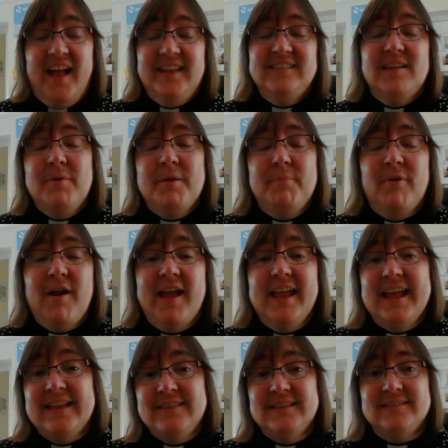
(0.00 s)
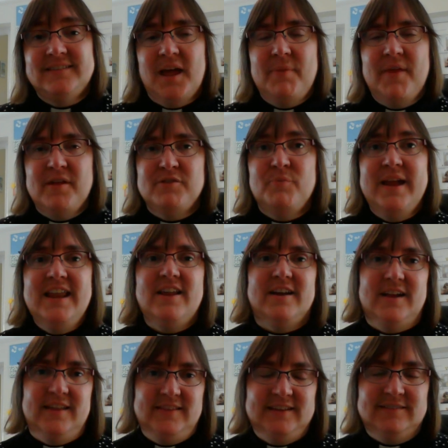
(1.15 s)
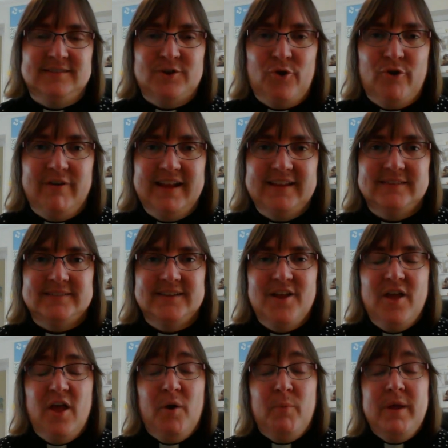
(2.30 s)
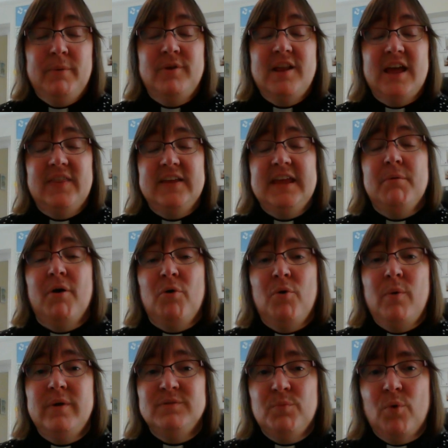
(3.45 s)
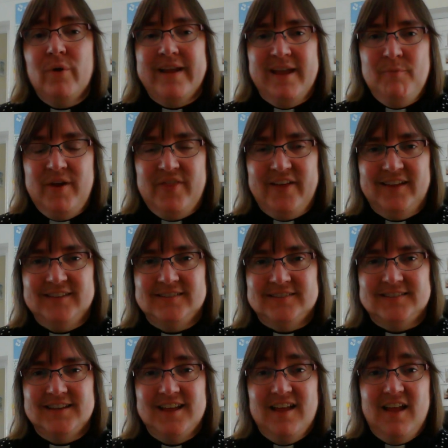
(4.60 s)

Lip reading: And so we pray in this time that as we look at these stories, we will know that you are always walking with us.